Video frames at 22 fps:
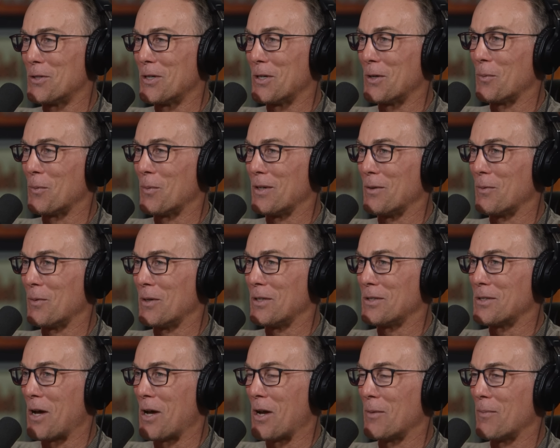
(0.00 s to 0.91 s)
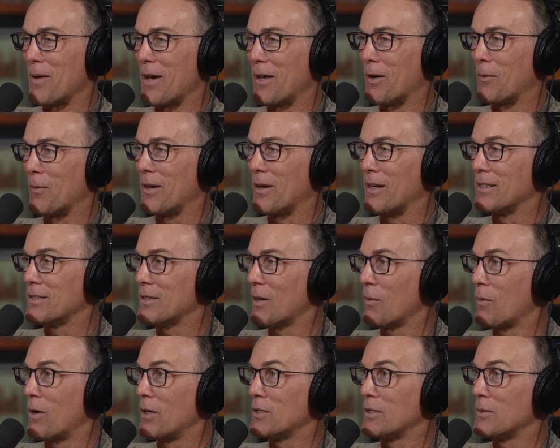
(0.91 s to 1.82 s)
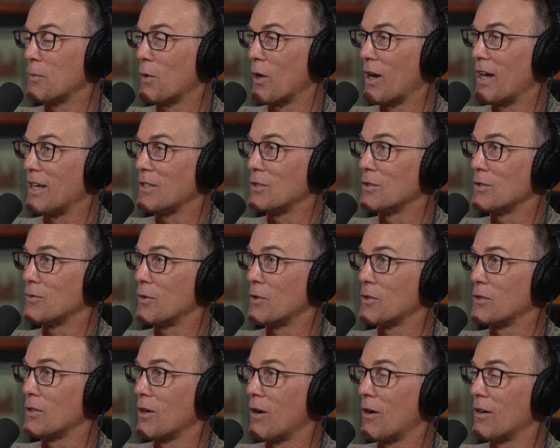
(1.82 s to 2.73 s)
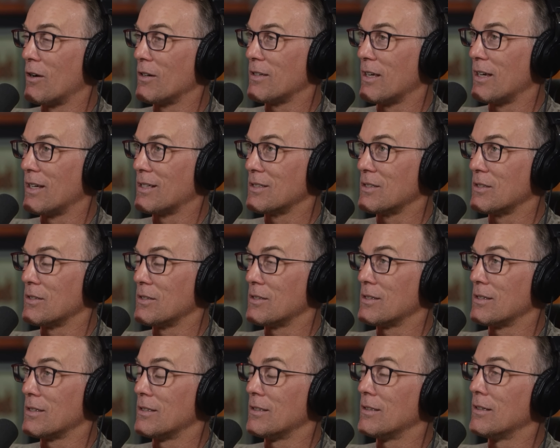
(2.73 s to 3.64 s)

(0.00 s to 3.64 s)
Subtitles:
year, and we taught him how to race. I watched him crash his first car at Texas, and